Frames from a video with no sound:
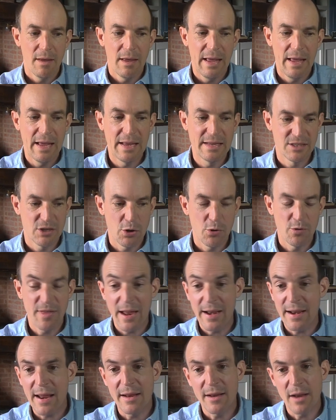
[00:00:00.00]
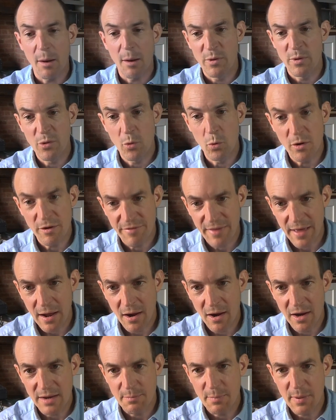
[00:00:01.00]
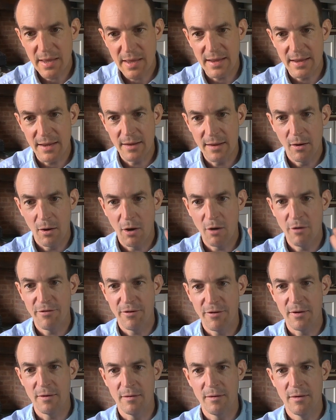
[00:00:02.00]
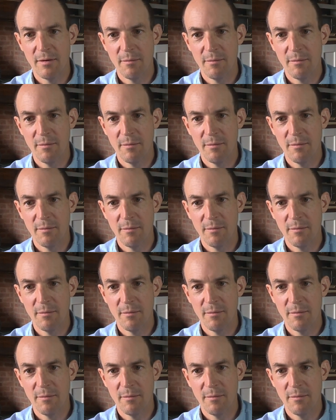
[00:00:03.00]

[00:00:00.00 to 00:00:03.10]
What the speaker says: Is you then end up with all of that IP often